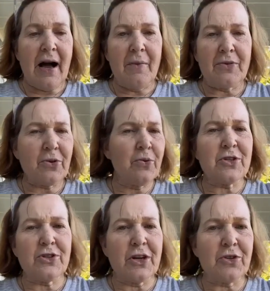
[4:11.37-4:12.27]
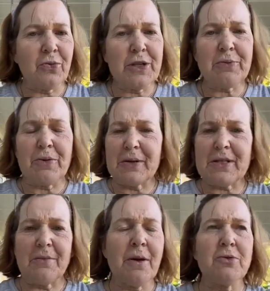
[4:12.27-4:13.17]
Um, so it was a gentle whisper,
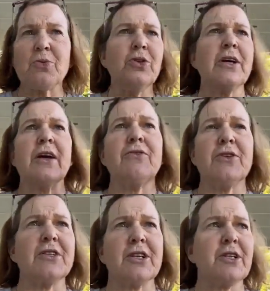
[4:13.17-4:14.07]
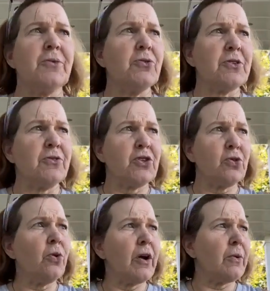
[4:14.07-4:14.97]
but sometimes we're looking for this explosive
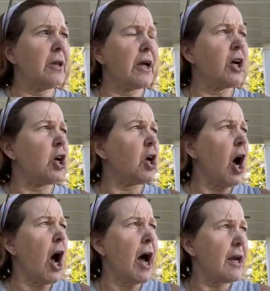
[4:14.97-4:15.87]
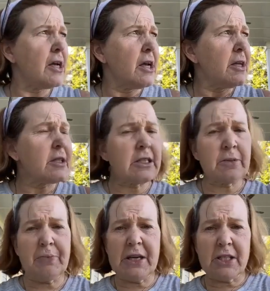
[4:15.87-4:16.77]
story. We're like, God,
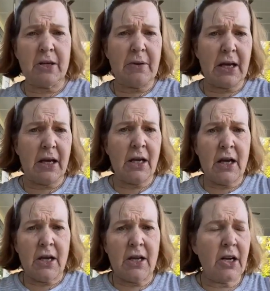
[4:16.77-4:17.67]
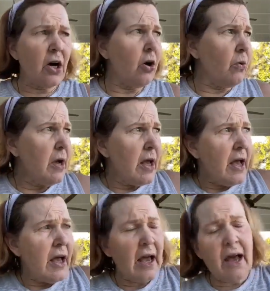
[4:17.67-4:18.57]
speak to me, you know,
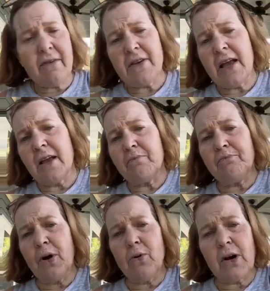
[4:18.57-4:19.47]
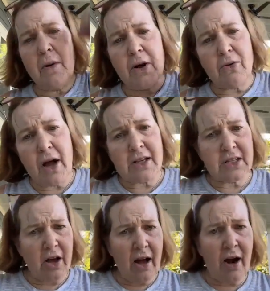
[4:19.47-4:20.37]
have a boat come
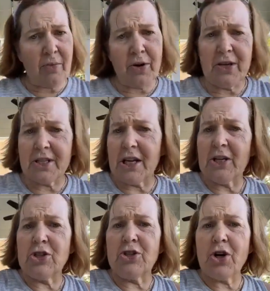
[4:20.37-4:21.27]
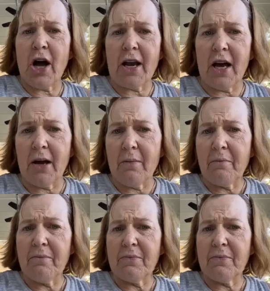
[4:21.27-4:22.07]
across the harbor and say, Donna,